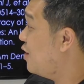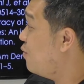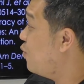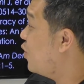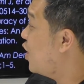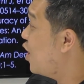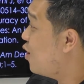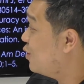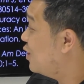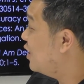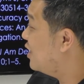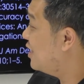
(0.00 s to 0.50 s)

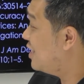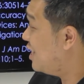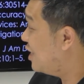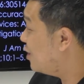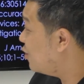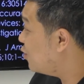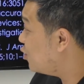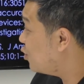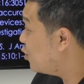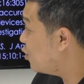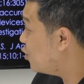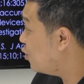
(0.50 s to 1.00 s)
I was in
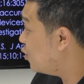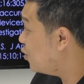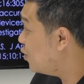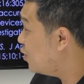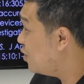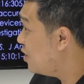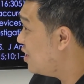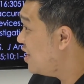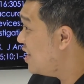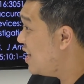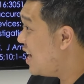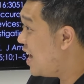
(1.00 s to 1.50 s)
dental school.
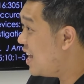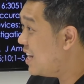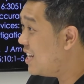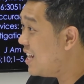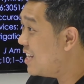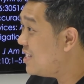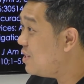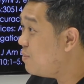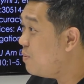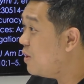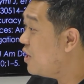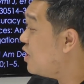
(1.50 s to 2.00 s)
And
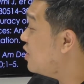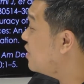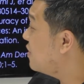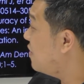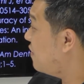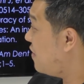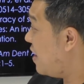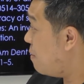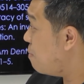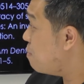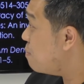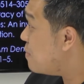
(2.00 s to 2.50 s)
that's because
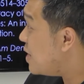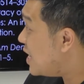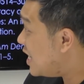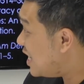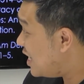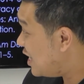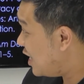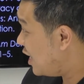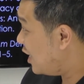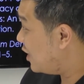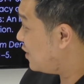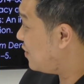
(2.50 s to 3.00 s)
I've had many
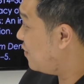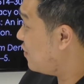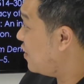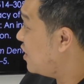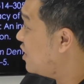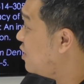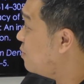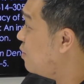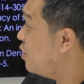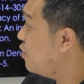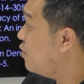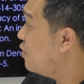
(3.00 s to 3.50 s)
years of
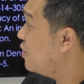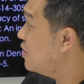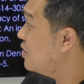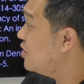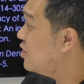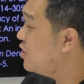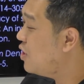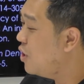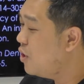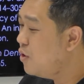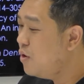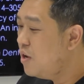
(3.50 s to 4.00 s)
experience.
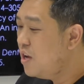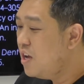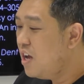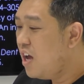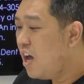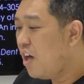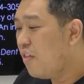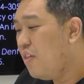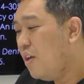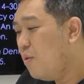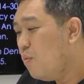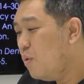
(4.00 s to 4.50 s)
So
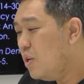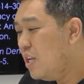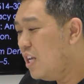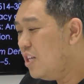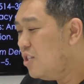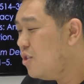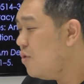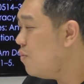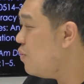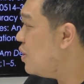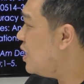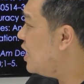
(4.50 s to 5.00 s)
I think we need
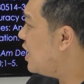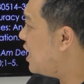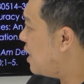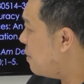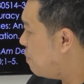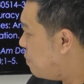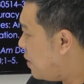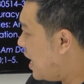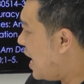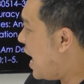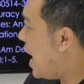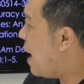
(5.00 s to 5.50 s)
to really
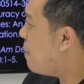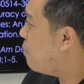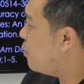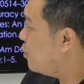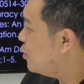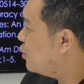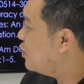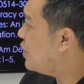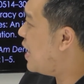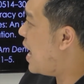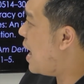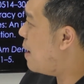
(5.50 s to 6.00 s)
compare
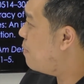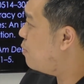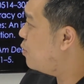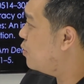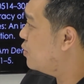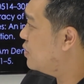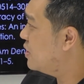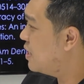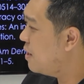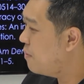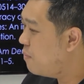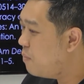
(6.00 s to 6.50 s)
apples to
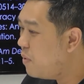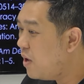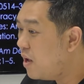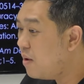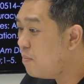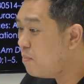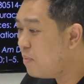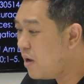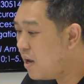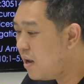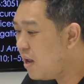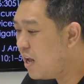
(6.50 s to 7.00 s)
apples, and
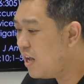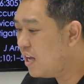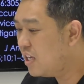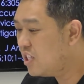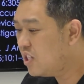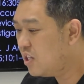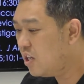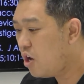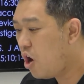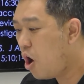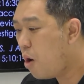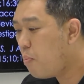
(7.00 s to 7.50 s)

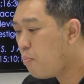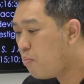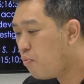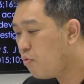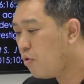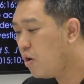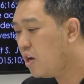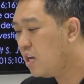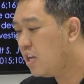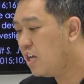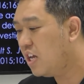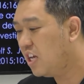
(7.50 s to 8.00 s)

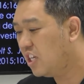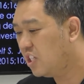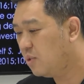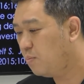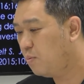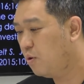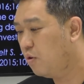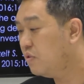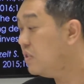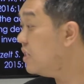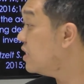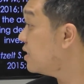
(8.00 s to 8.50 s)
operator
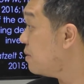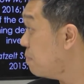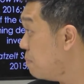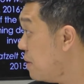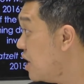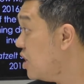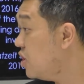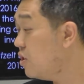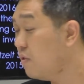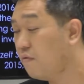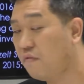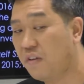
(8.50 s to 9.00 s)
experience is a
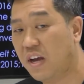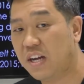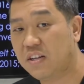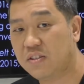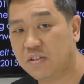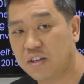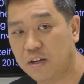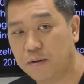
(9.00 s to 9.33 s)
major factor.